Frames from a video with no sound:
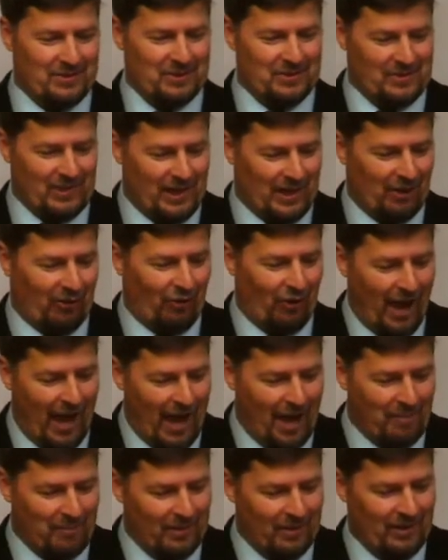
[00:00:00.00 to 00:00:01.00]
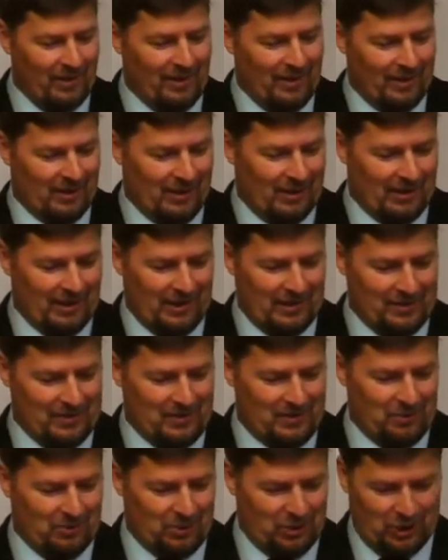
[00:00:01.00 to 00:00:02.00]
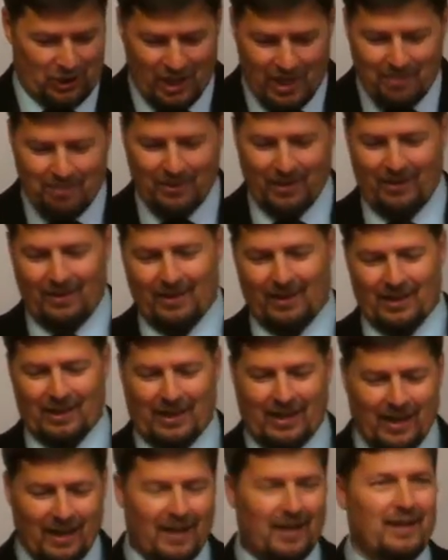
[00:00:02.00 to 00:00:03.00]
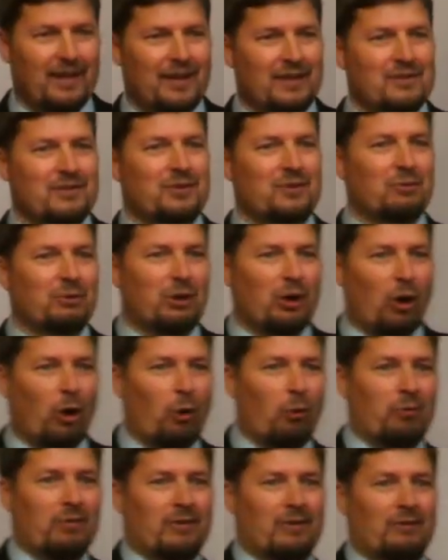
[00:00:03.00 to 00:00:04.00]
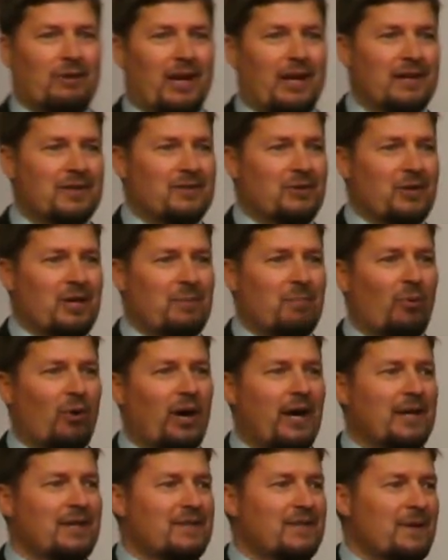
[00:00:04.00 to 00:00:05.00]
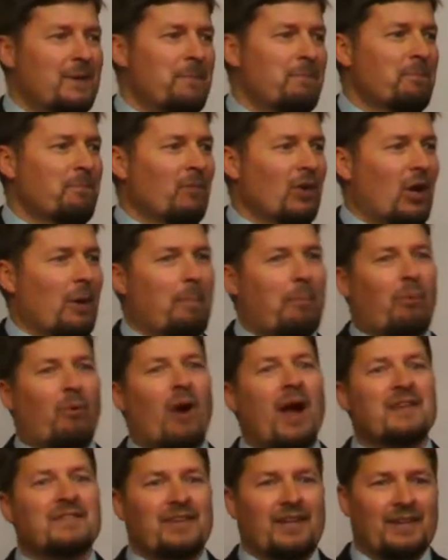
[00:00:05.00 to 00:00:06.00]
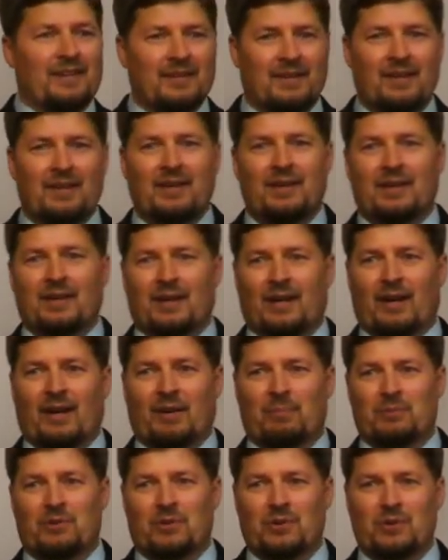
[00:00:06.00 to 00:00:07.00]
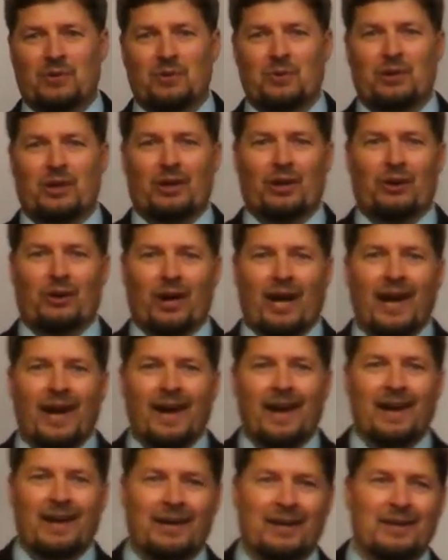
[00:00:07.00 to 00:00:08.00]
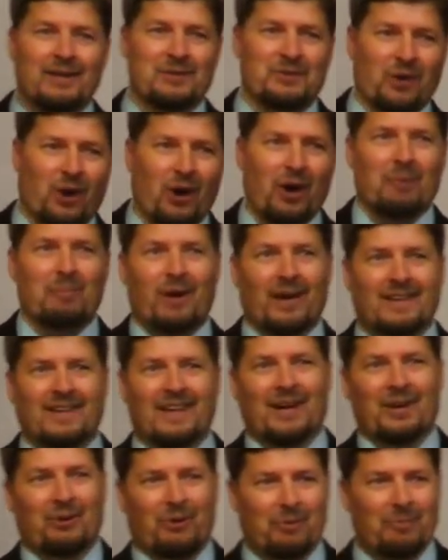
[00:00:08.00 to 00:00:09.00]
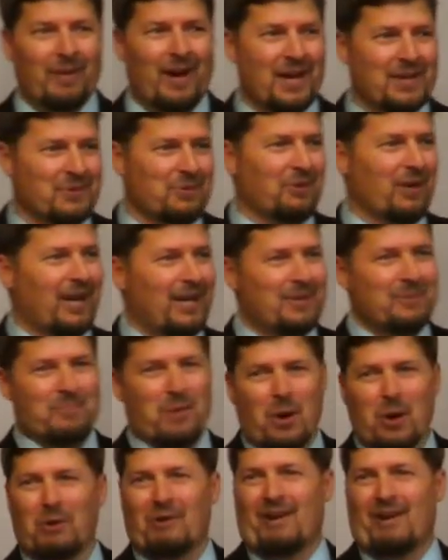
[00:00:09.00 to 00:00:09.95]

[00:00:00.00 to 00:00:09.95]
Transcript: it's like a lamb uh, is to a sheep, a kid is to a goat, okay? So he brings a present um, to, you know, hey, sorry about that whole mess where I had to murder